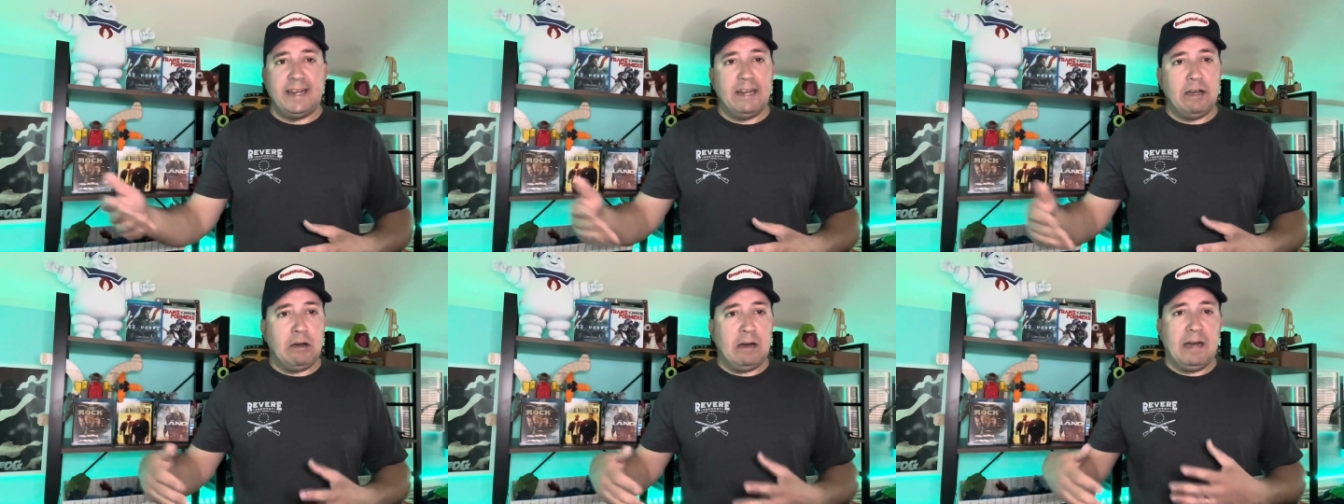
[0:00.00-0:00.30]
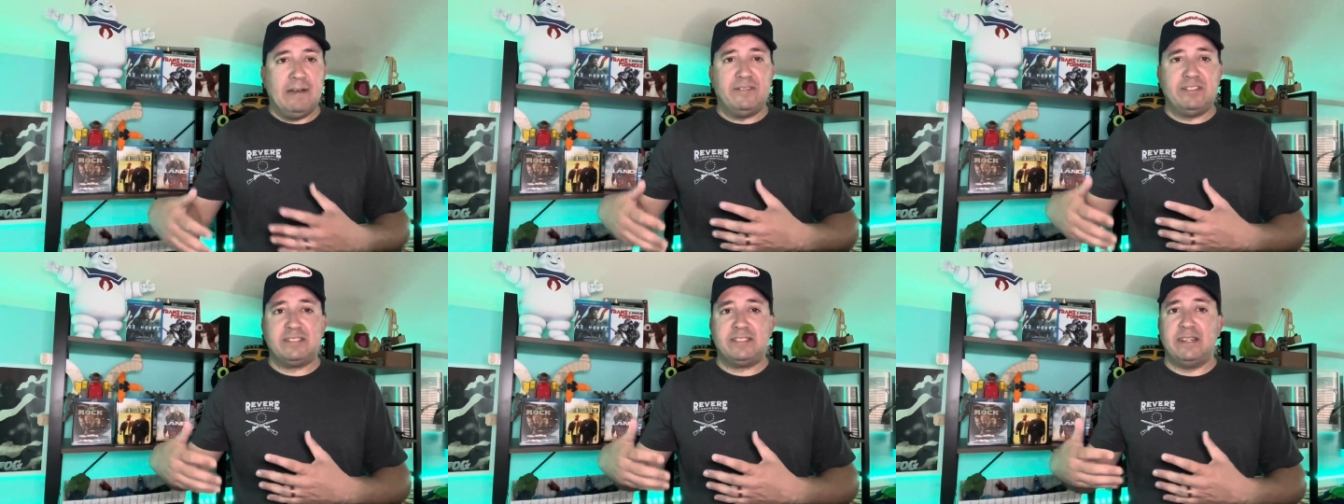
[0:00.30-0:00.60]
Now,
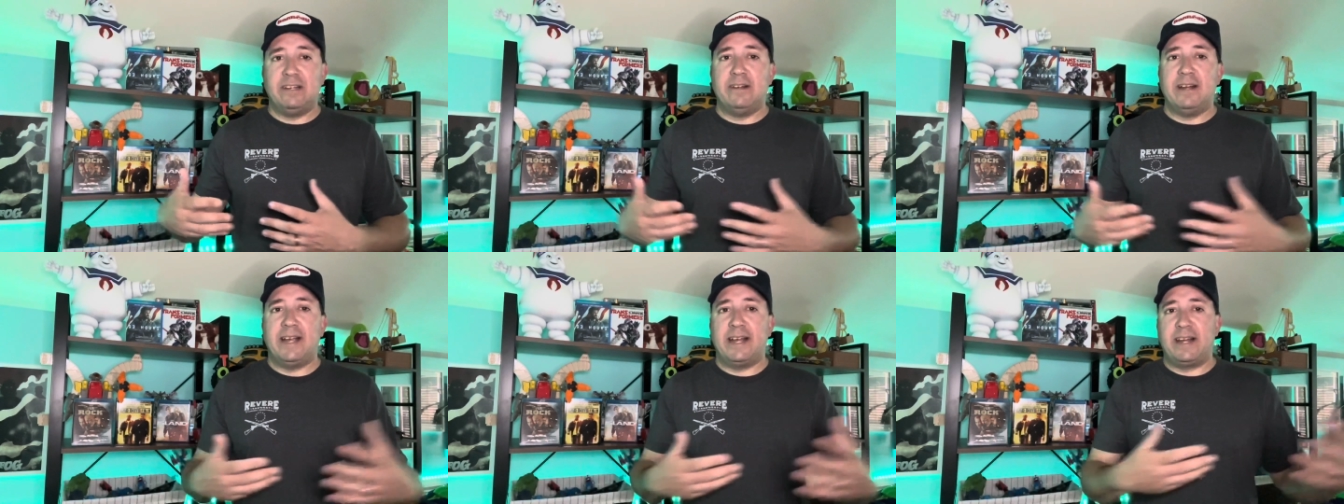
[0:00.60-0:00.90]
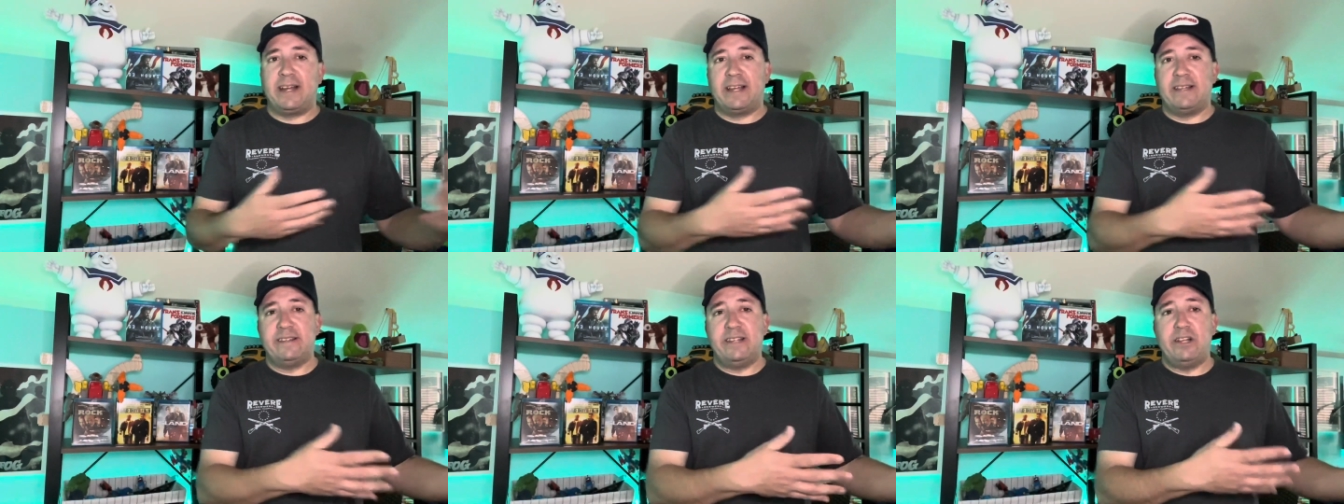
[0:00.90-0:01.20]
obviously, they're not
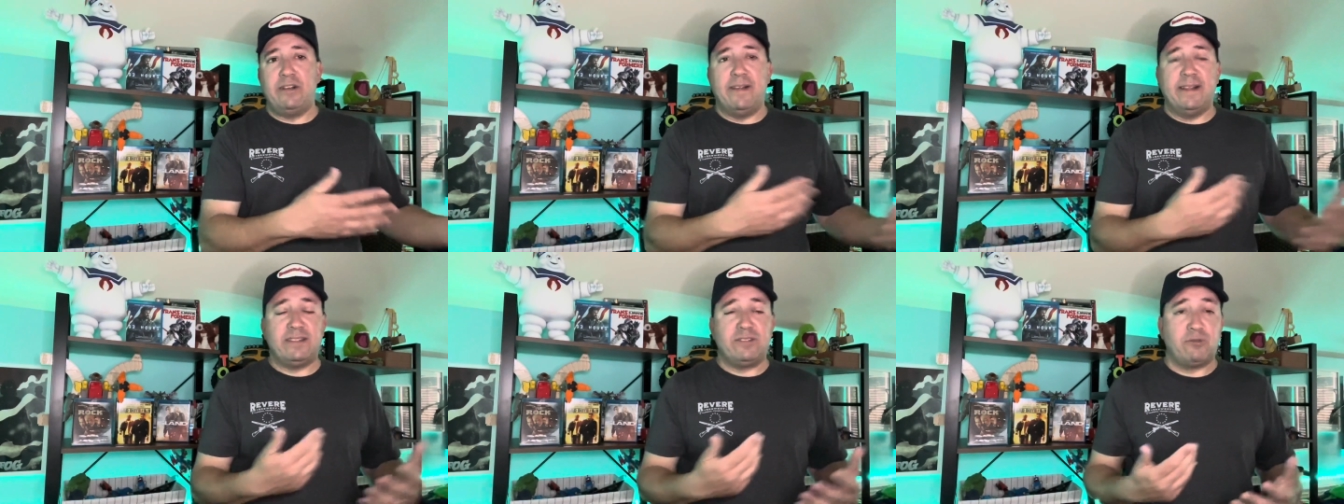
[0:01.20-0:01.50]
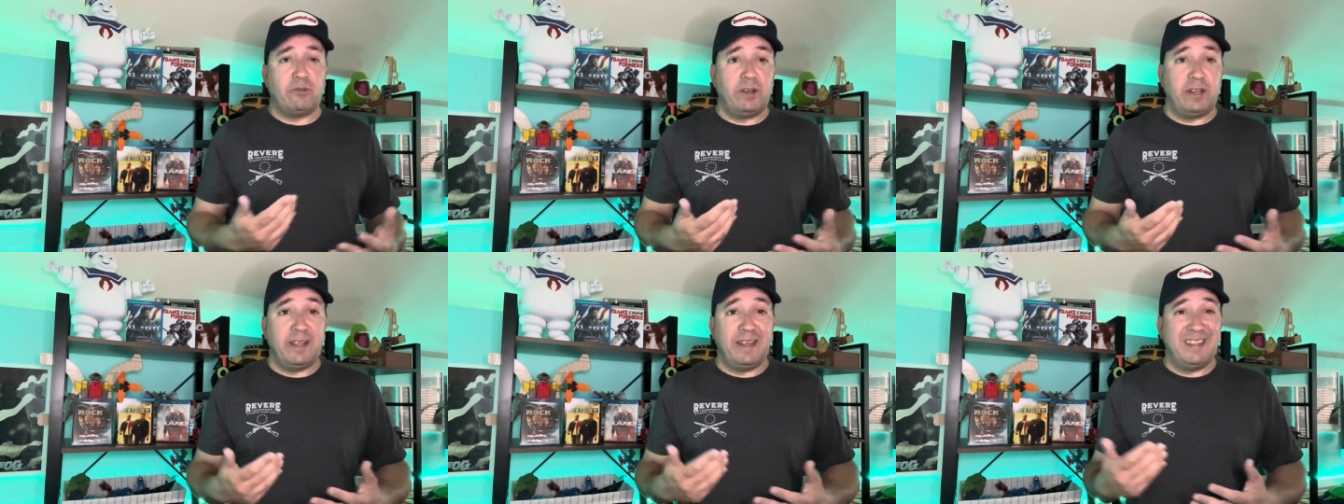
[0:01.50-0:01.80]
going to continue that
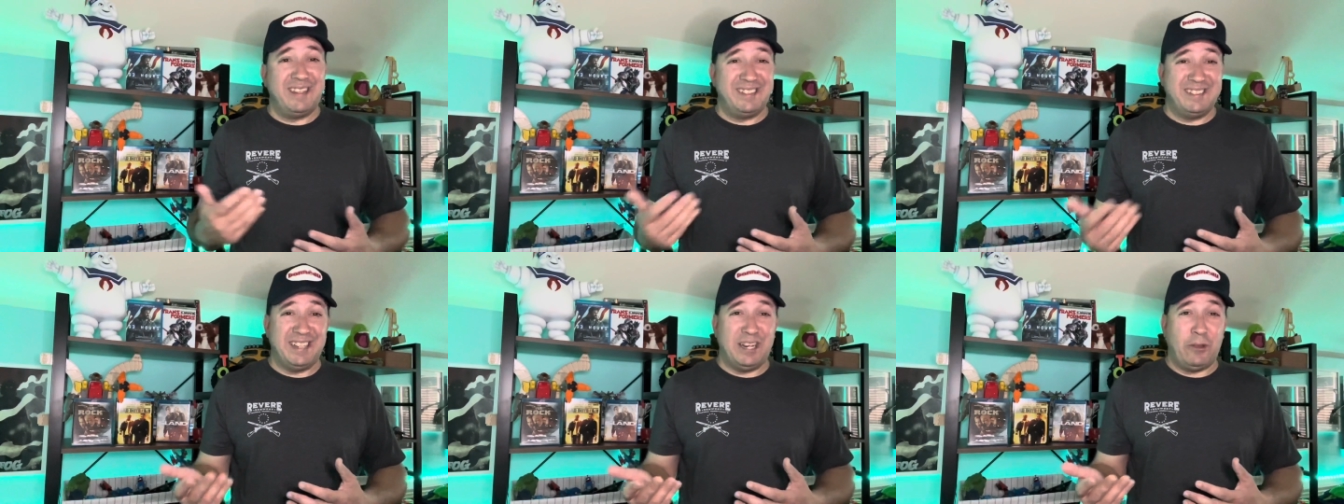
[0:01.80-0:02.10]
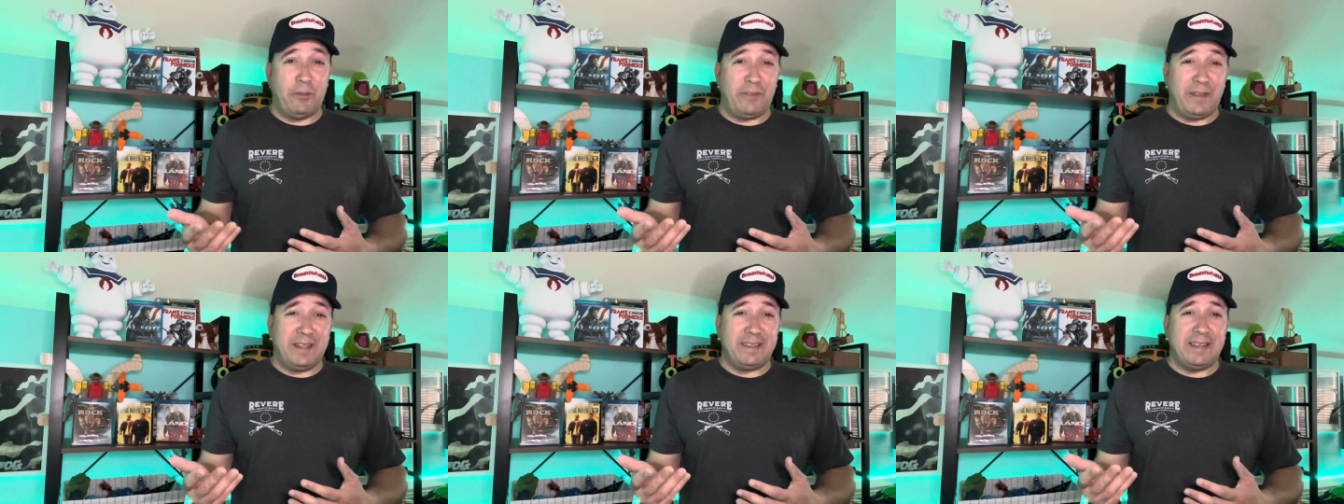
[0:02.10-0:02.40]
storyline. At least I
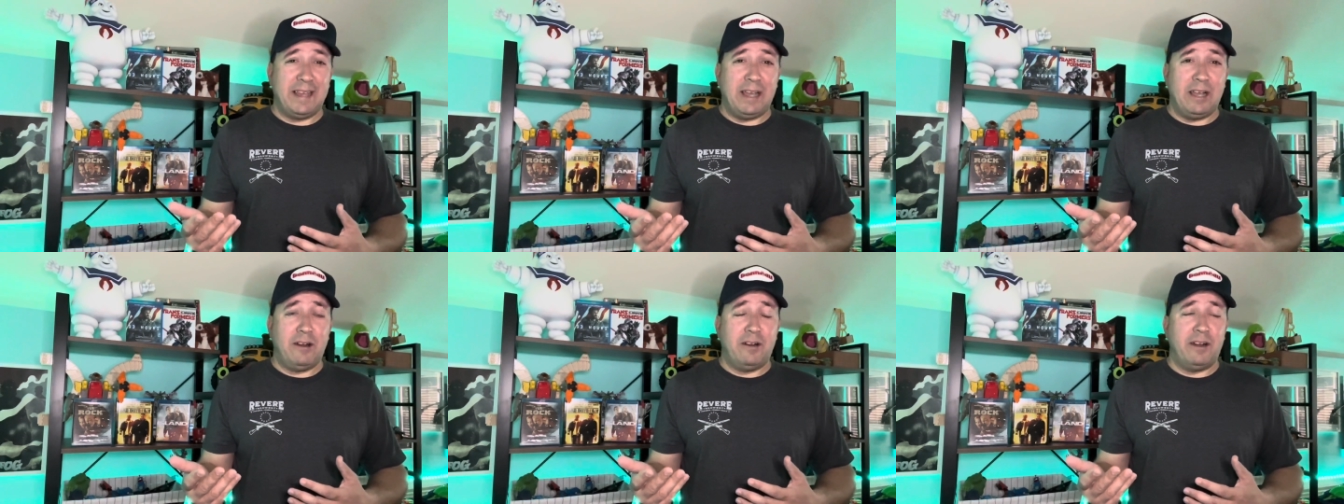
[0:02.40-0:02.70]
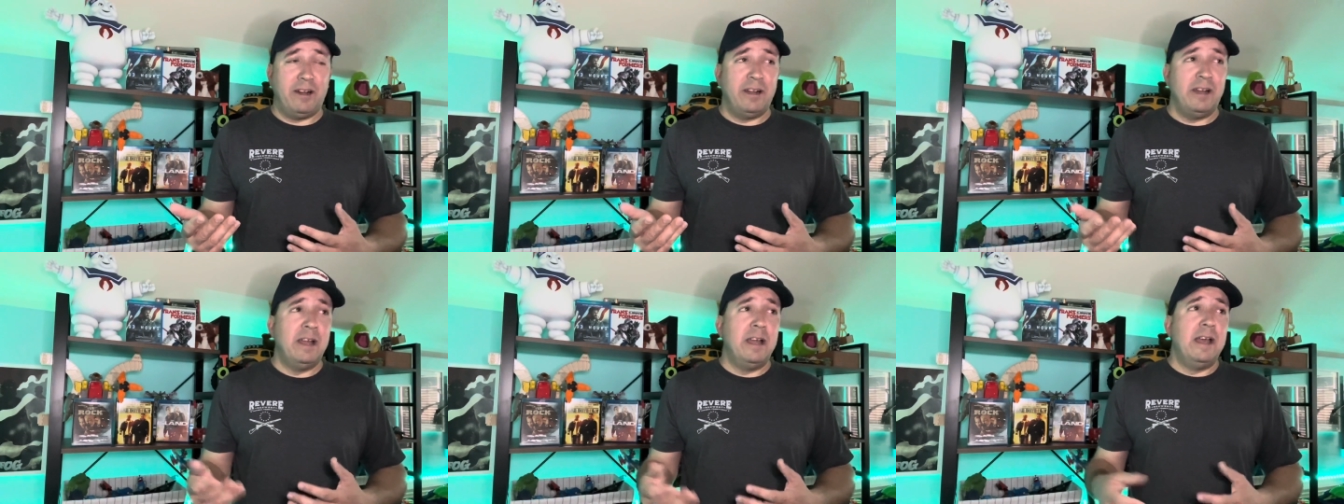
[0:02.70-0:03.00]
don't think they
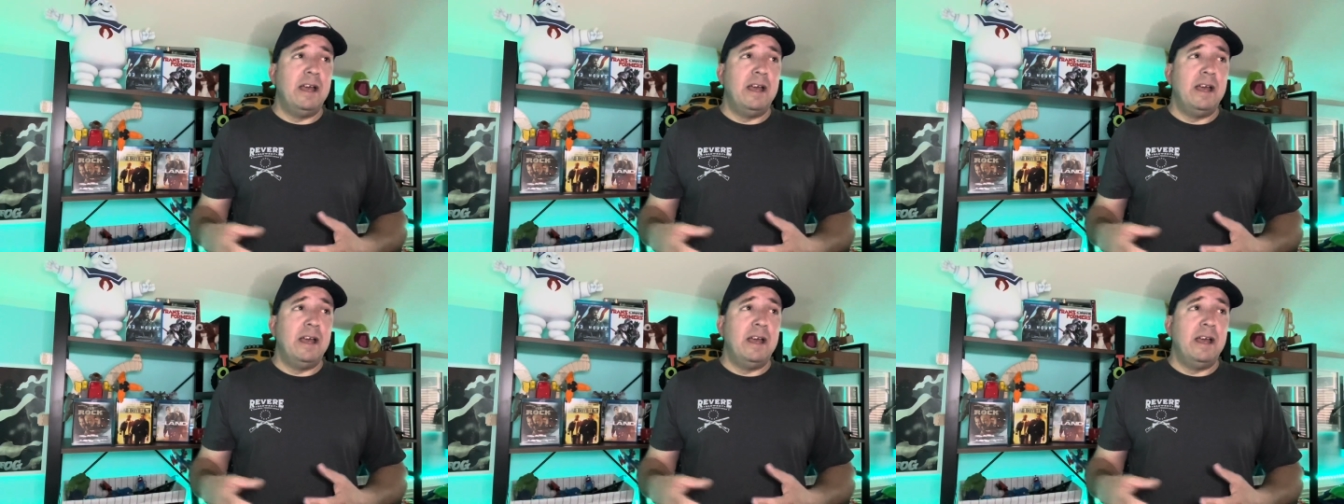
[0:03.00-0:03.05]
are.